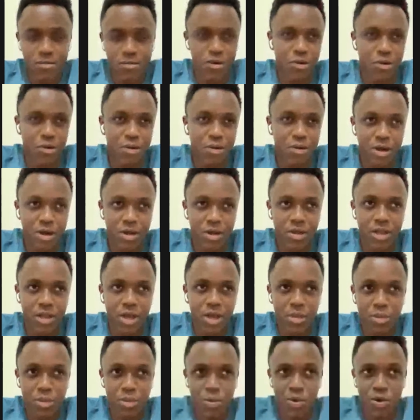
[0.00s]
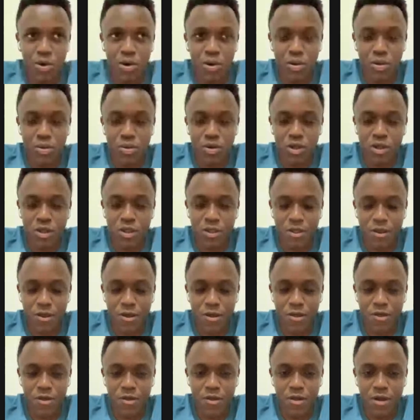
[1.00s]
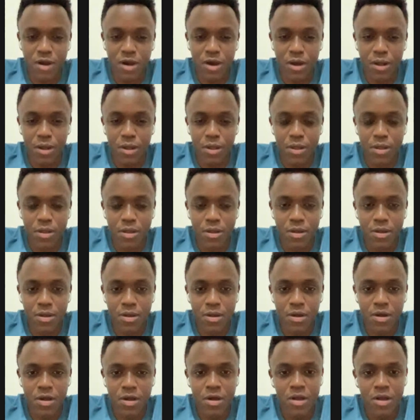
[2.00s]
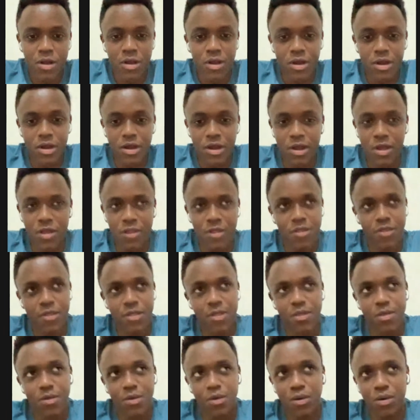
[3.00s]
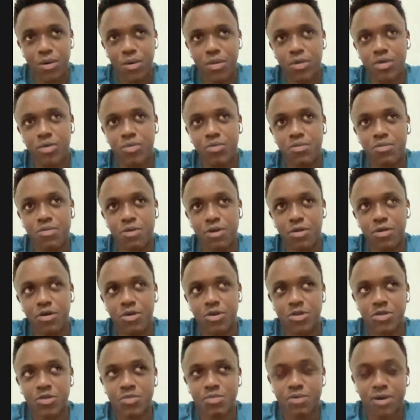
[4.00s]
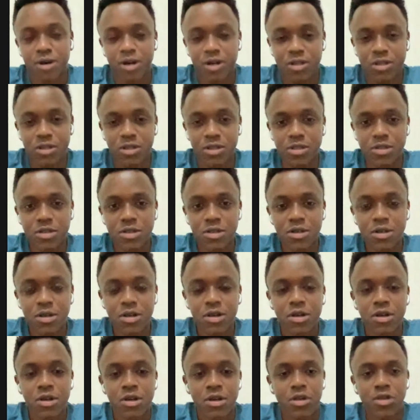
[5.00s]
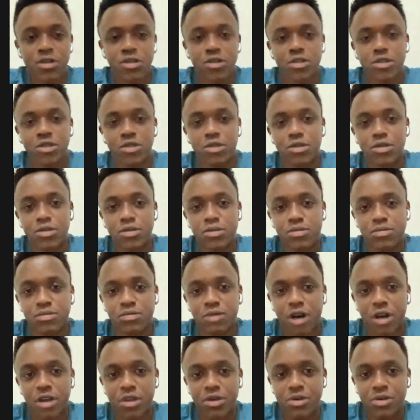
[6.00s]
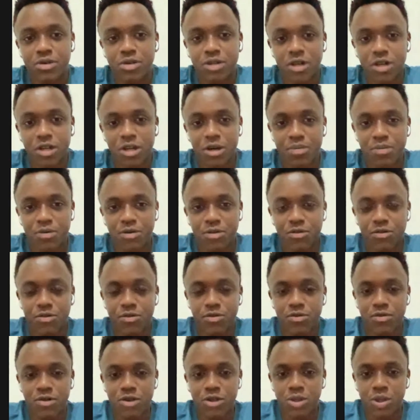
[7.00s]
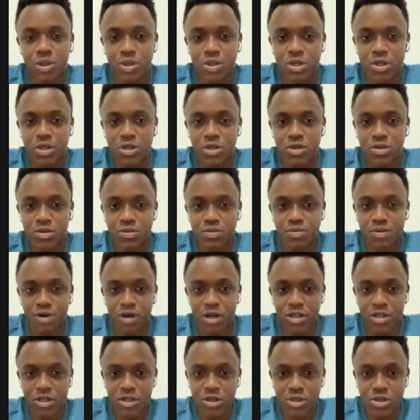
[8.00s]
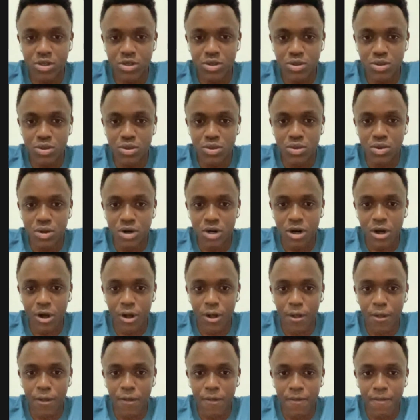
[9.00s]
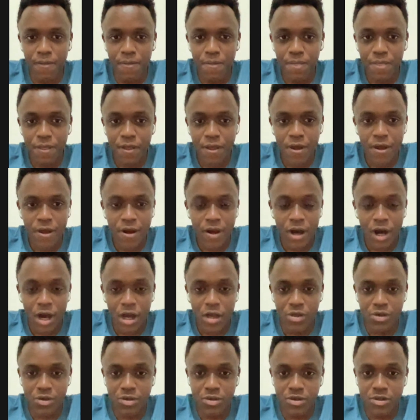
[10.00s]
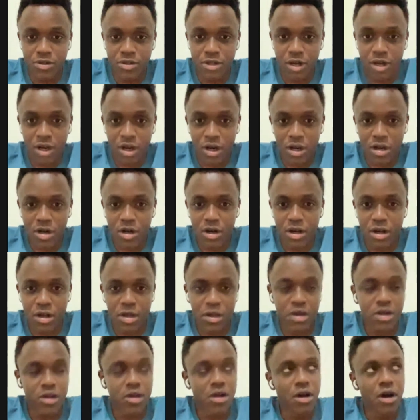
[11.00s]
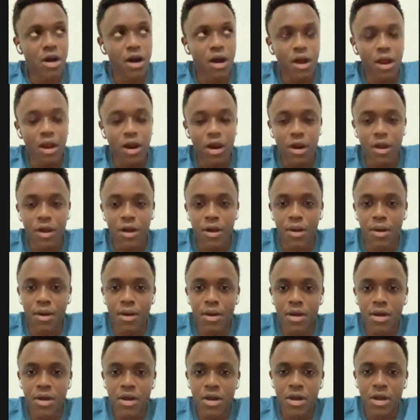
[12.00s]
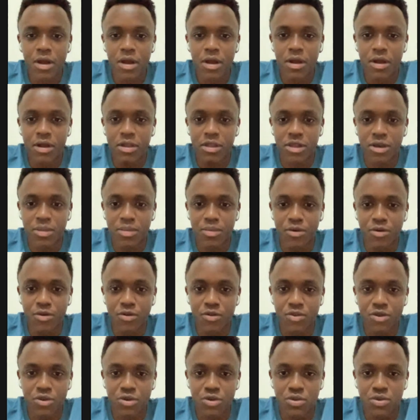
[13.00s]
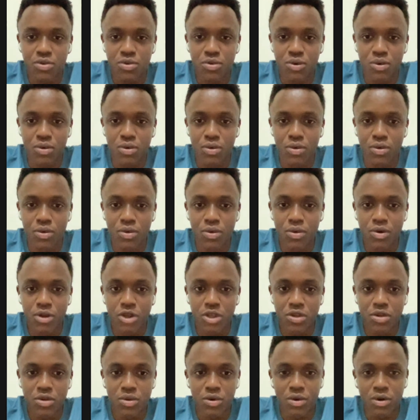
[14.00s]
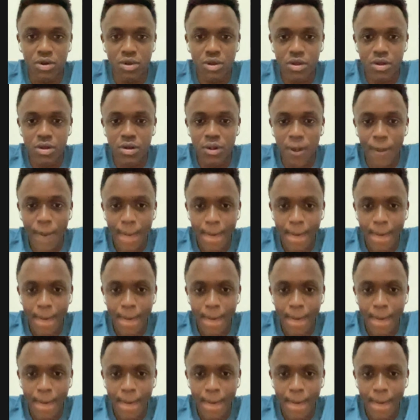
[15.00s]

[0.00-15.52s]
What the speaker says: Normally, like, people are good at these, get good because of practice. So I used a couple of resources to practice too. I used HackerRank and later moved to LeetCode.